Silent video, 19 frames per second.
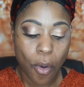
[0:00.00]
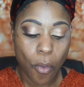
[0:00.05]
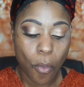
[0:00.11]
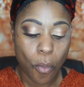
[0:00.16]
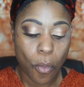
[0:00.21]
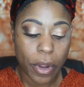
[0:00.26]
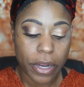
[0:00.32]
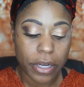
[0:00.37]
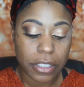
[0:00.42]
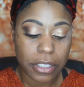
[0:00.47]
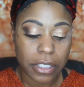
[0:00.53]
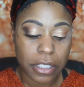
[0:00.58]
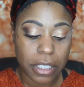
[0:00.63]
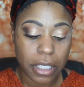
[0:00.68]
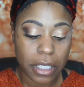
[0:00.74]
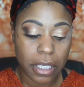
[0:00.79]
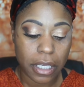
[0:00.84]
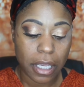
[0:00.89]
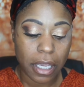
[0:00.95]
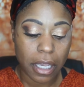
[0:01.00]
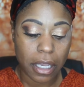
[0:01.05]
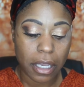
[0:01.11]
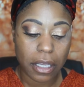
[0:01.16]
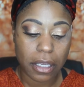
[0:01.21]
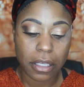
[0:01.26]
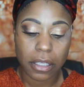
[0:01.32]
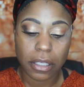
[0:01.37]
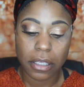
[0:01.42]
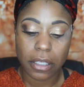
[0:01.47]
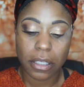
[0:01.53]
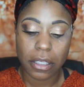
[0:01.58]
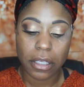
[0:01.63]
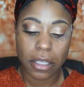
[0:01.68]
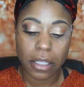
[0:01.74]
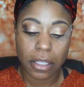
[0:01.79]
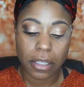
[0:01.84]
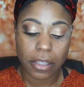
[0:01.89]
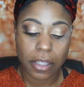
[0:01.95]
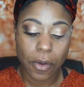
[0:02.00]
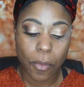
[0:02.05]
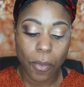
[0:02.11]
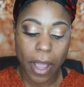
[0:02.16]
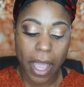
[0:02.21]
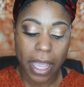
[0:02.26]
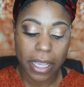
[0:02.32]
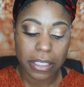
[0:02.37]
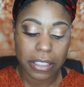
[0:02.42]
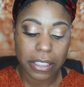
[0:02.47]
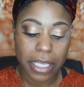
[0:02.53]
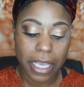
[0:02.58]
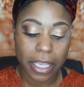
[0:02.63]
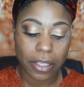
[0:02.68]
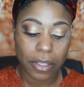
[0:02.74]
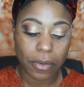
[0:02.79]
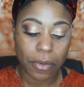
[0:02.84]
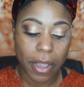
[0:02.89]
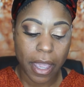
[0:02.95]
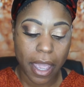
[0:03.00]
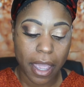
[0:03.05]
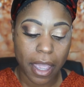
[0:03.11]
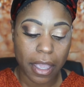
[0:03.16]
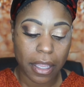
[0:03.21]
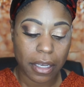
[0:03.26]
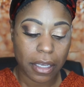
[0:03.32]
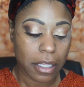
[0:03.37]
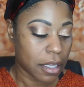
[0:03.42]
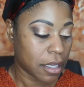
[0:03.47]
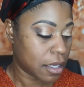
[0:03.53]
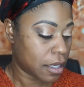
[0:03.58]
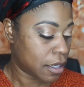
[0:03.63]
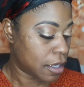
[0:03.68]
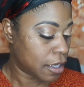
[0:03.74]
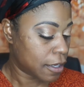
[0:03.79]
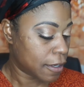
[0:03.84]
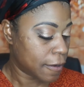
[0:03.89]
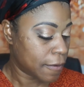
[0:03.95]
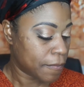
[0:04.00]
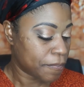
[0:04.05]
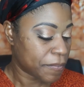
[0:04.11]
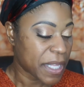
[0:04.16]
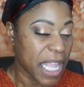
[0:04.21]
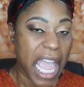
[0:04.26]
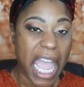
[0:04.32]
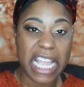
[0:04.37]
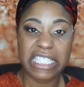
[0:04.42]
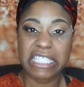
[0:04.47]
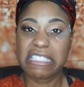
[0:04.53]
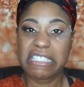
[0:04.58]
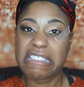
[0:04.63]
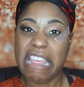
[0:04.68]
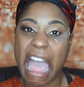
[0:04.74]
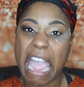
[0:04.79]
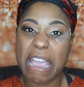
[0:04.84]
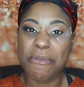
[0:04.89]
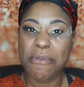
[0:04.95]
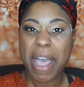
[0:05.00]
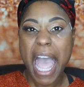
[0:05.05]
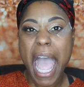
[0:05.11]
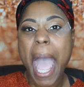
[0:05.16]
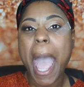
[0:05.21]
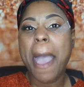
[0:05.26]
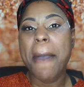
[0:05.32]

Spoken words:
where's the wax that you had? And she's like, what,